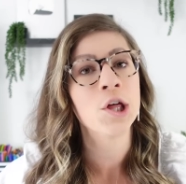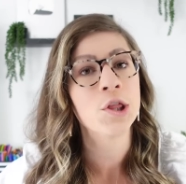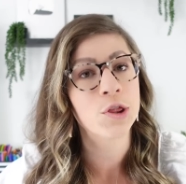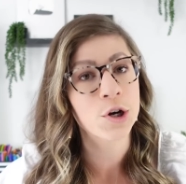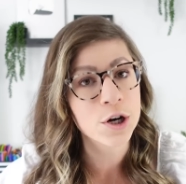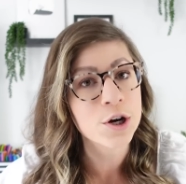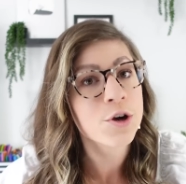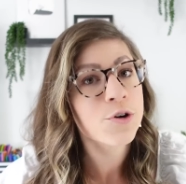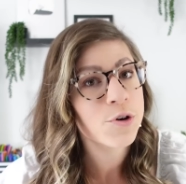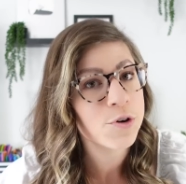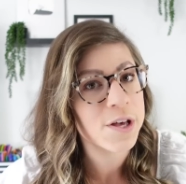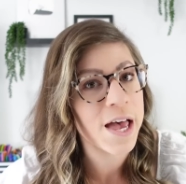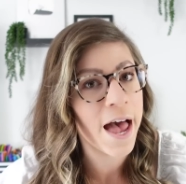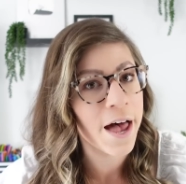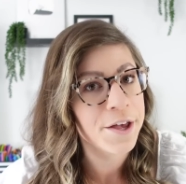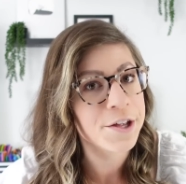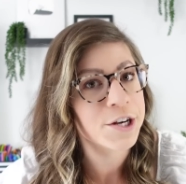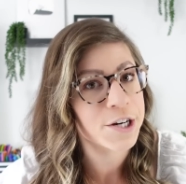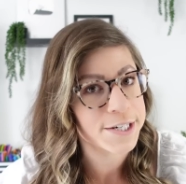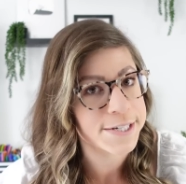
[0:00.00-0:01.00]
their Google
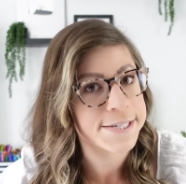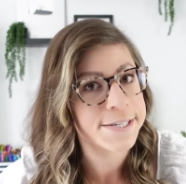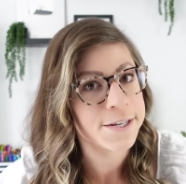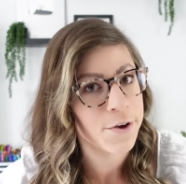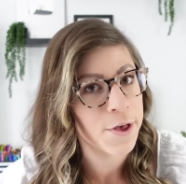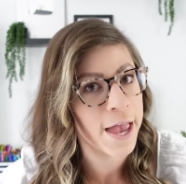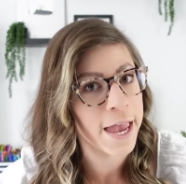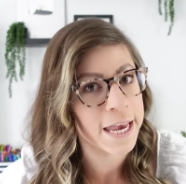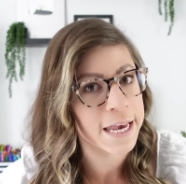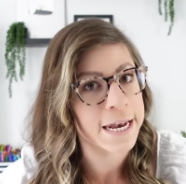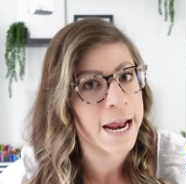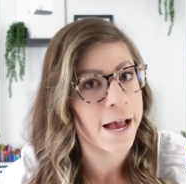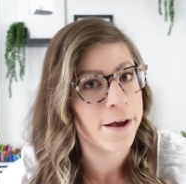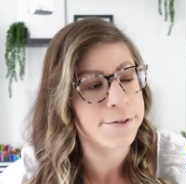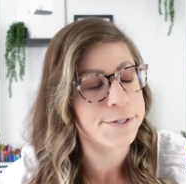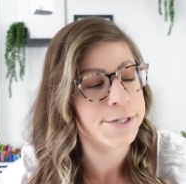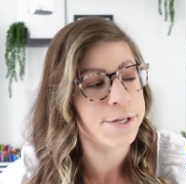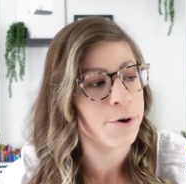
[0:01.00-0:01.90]
Calendar is still hanging out.